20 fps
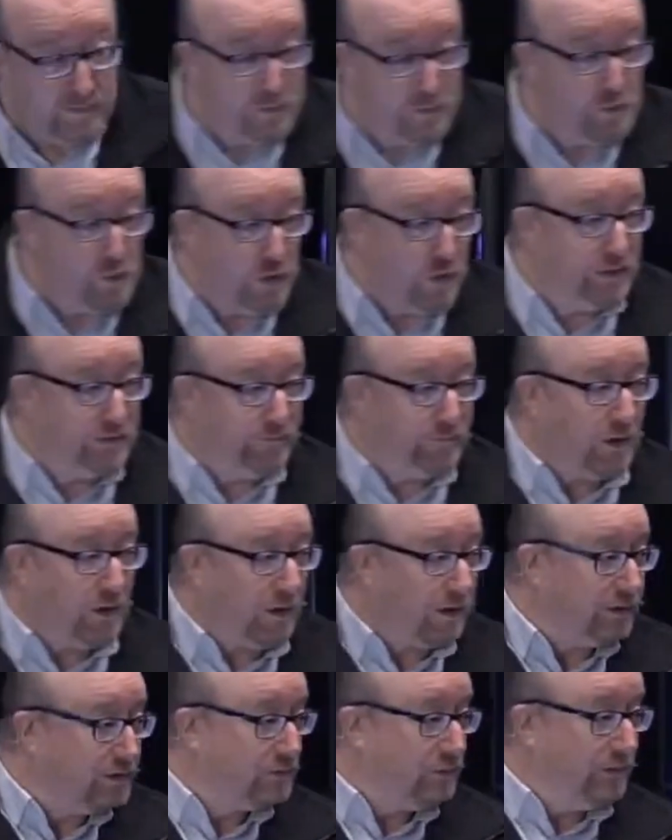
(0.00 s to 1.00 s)
the Word of
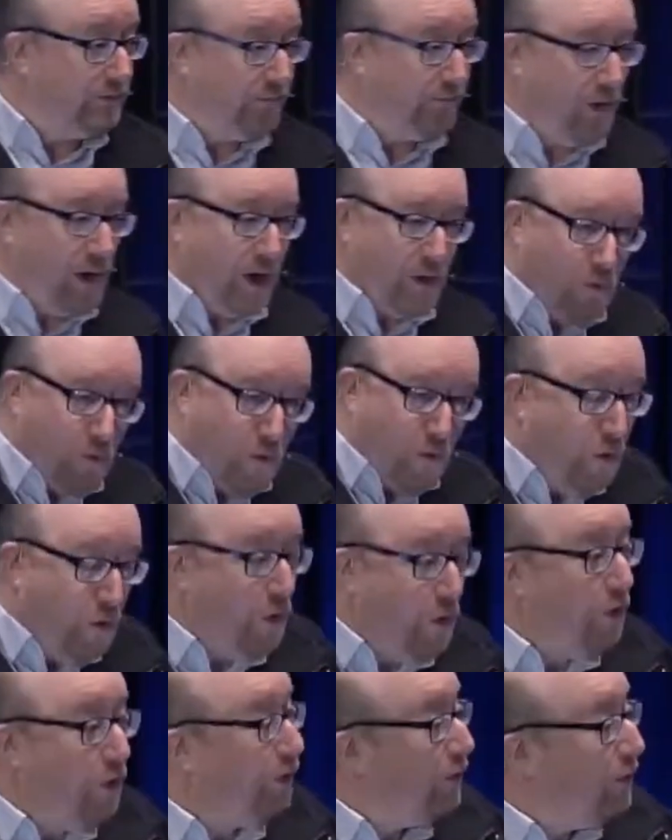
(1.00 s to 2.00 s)
God as we find
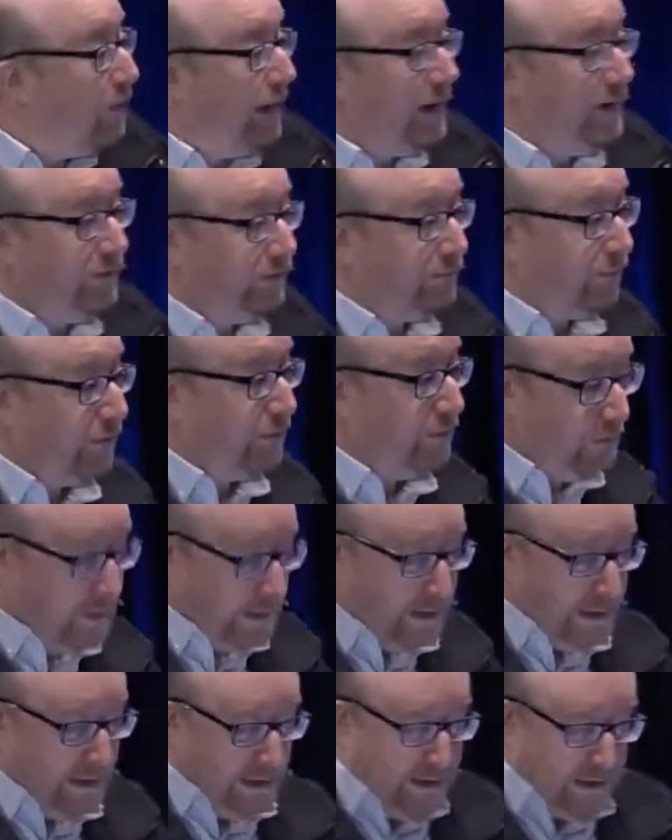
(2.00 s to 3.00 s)
all the way through
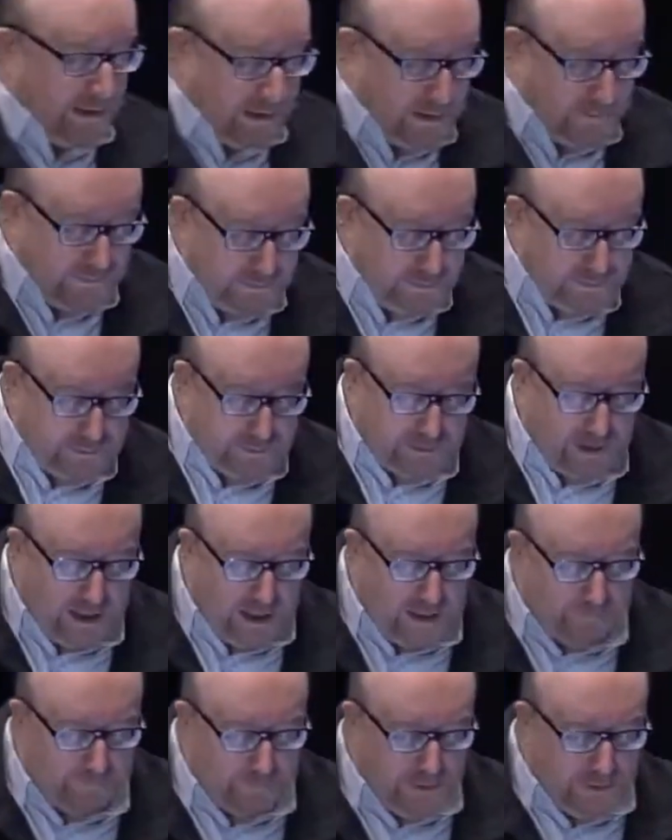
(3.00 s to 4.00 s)
this
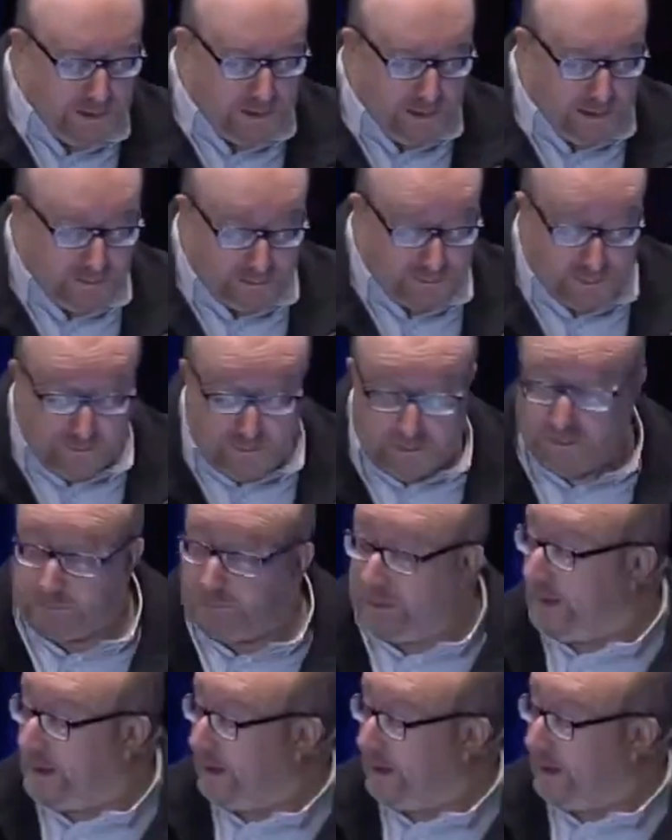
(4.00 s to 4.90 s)
psalm. And so this may